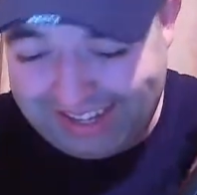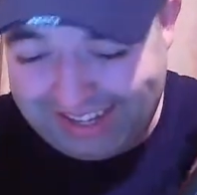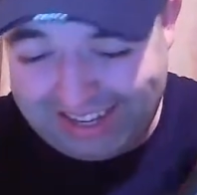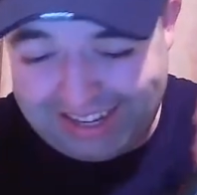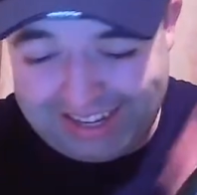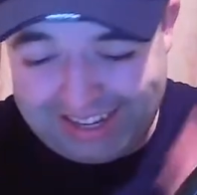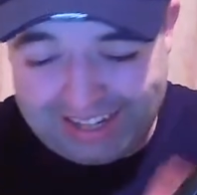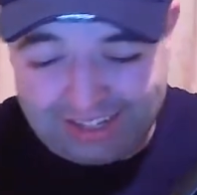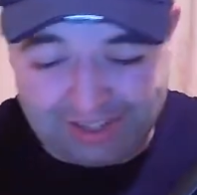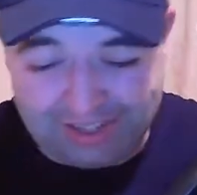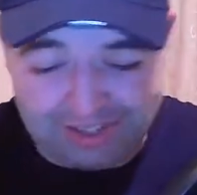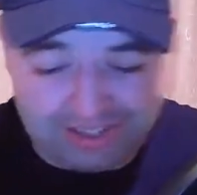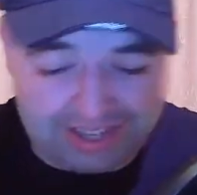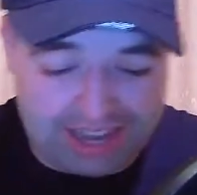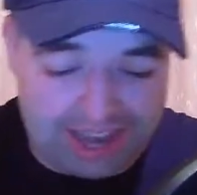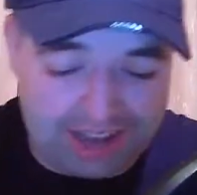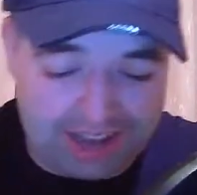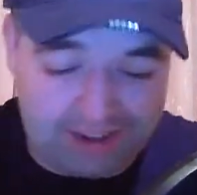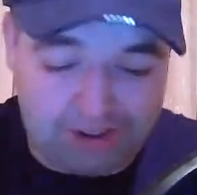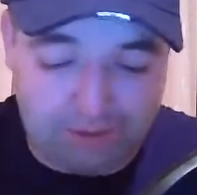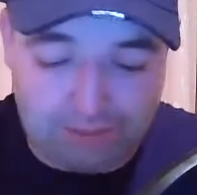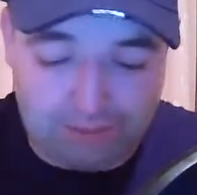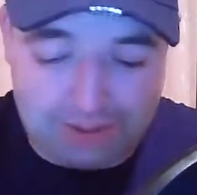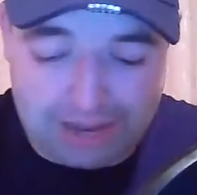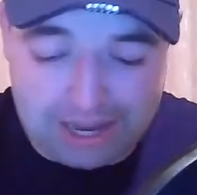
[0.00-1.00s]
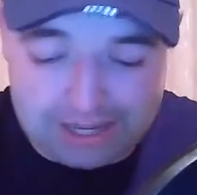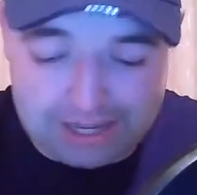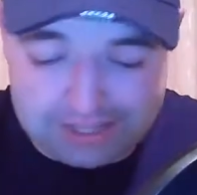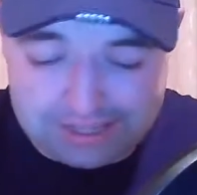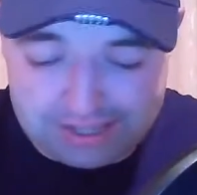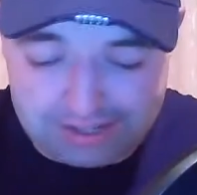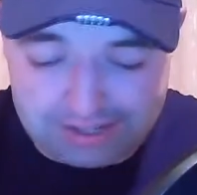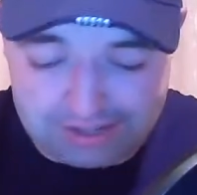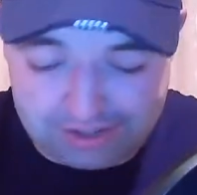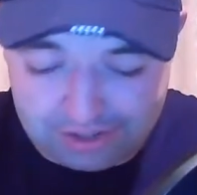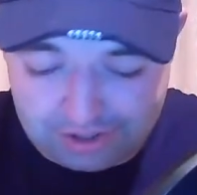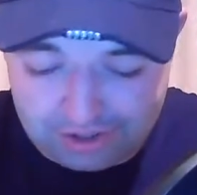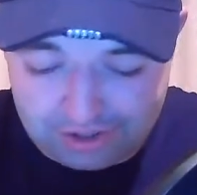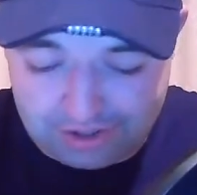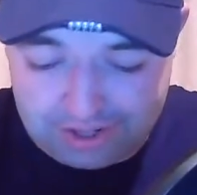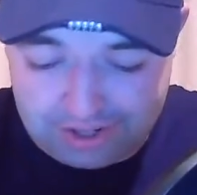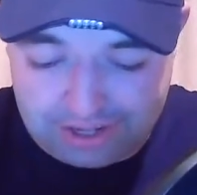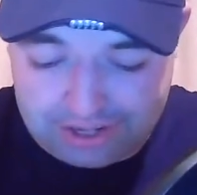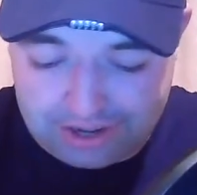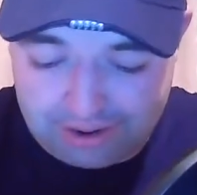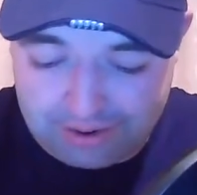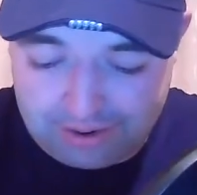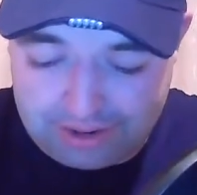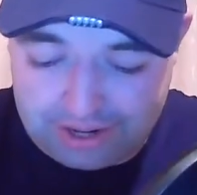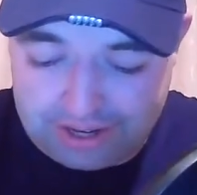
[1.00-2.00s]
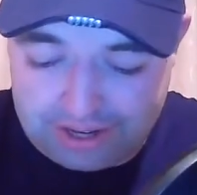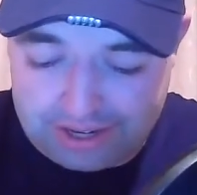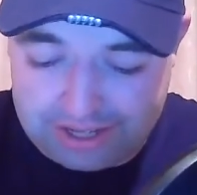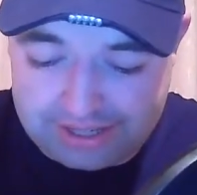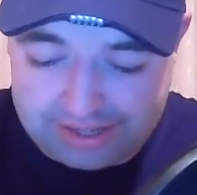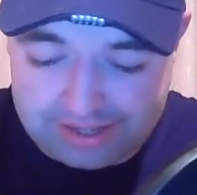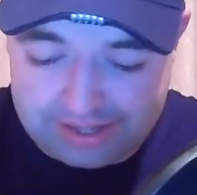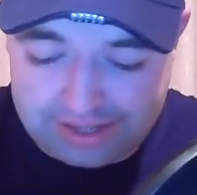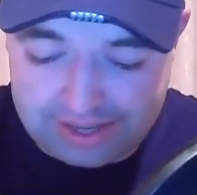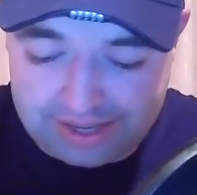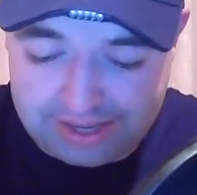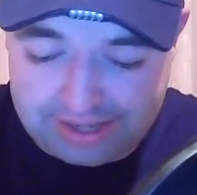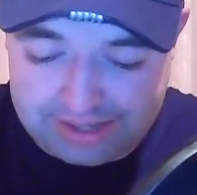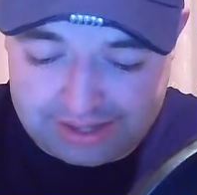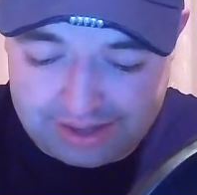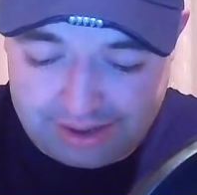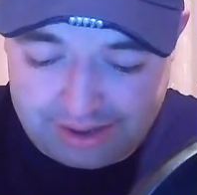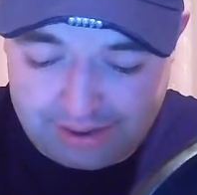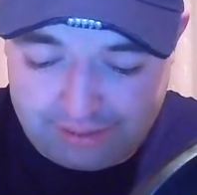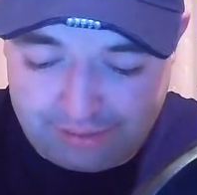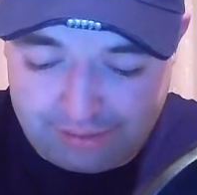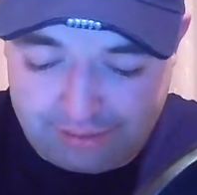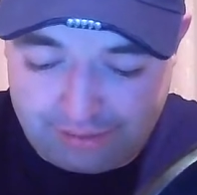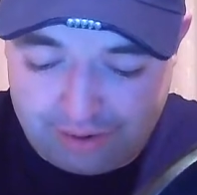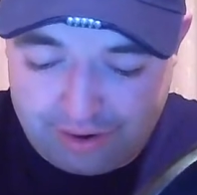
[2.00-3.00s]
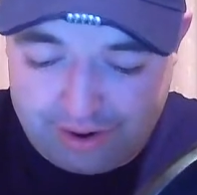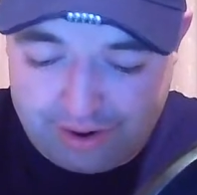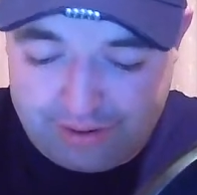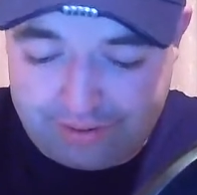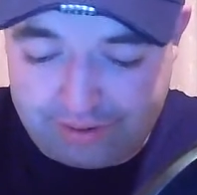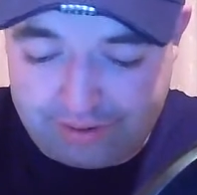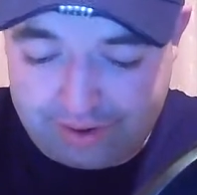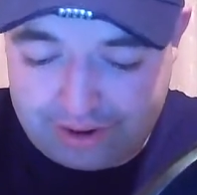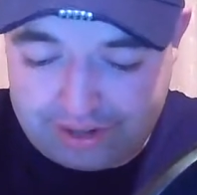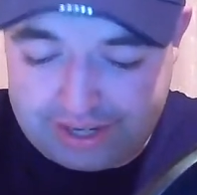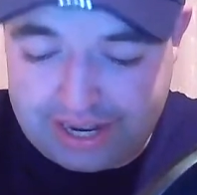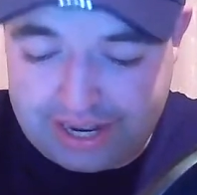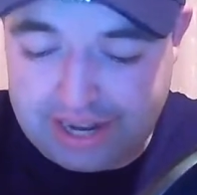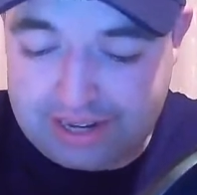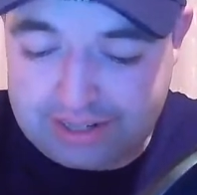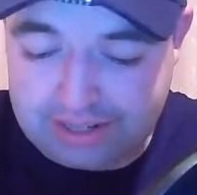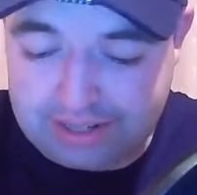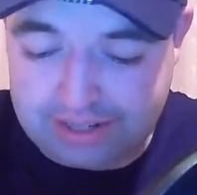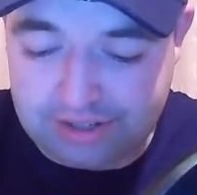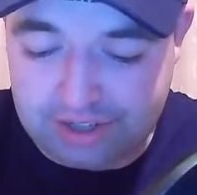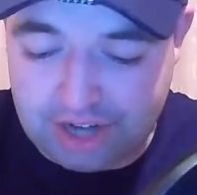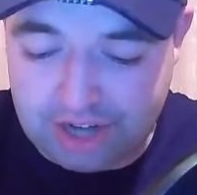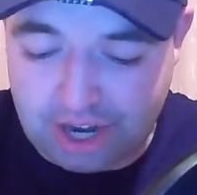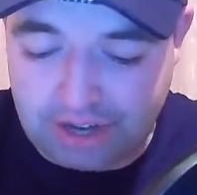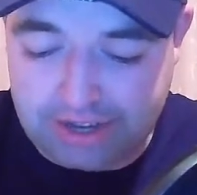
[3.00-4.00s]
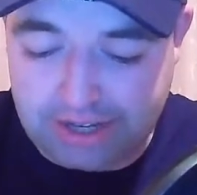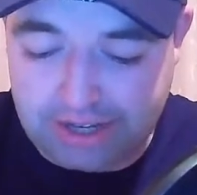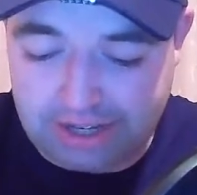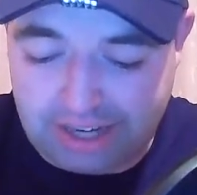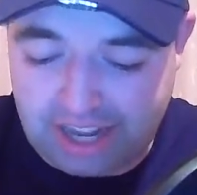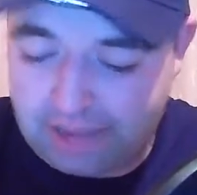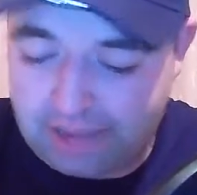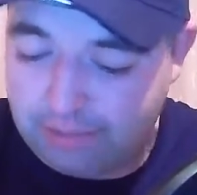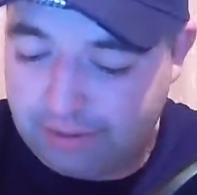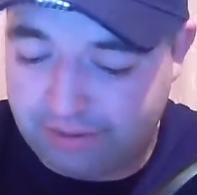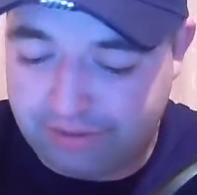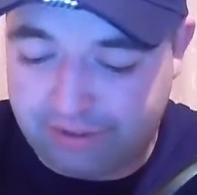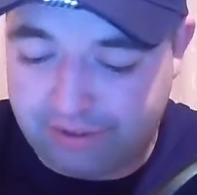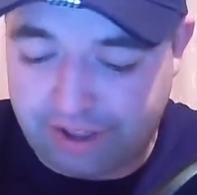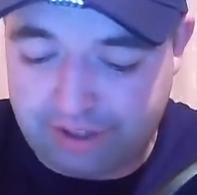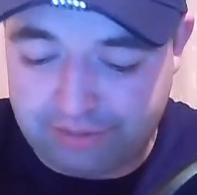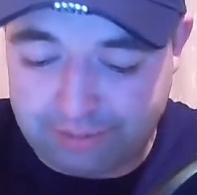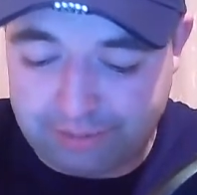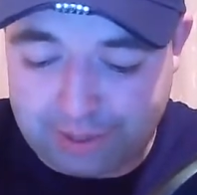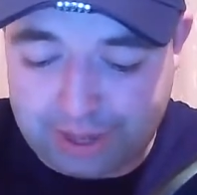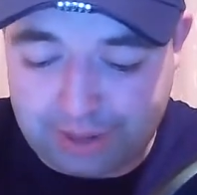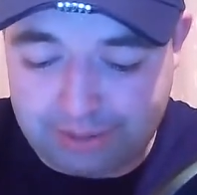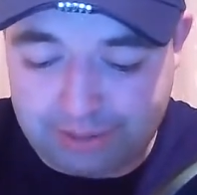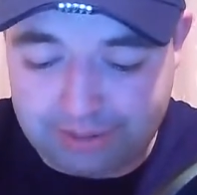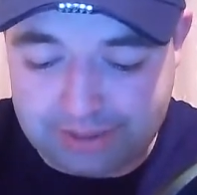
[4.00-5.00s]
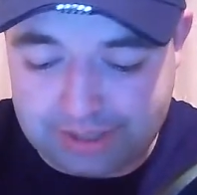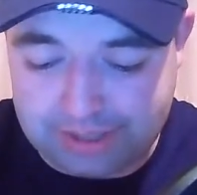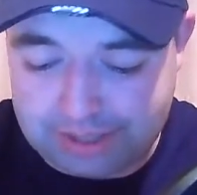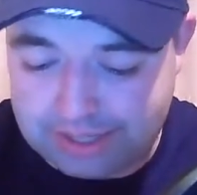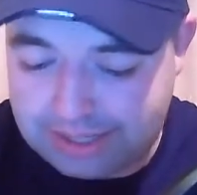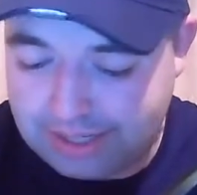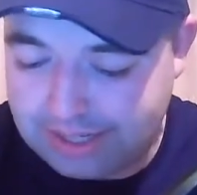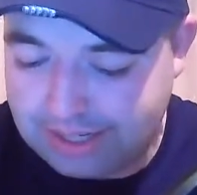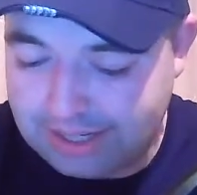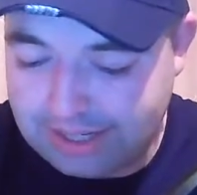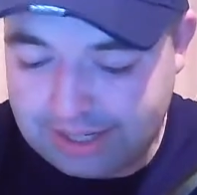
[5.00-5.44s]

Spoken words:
I just can't look past it. And Jody Townend is a very, very talented jockey claiming £5.